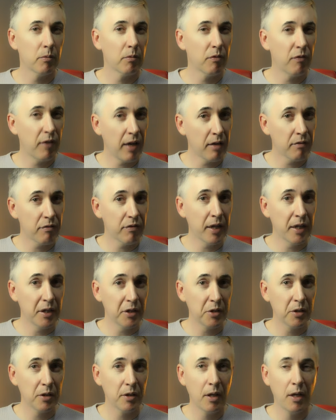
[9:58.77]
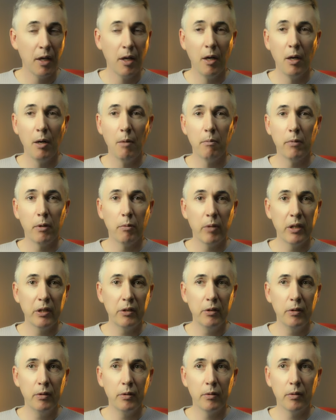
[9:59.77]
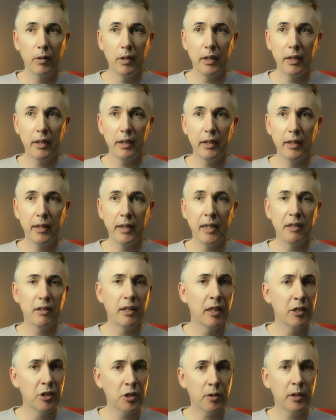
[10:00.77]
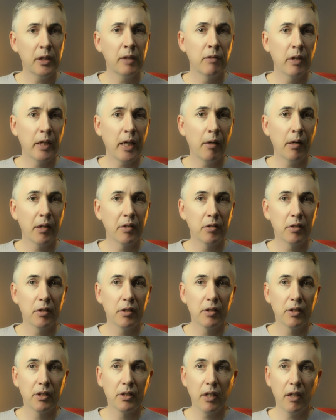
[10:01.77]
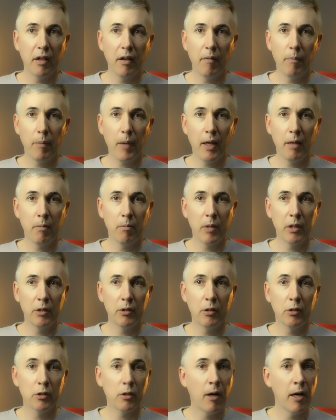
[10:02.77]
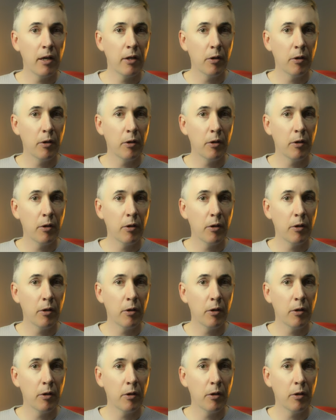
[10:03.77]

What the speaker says: far-fetched, but when you get the history of the characters and when you tie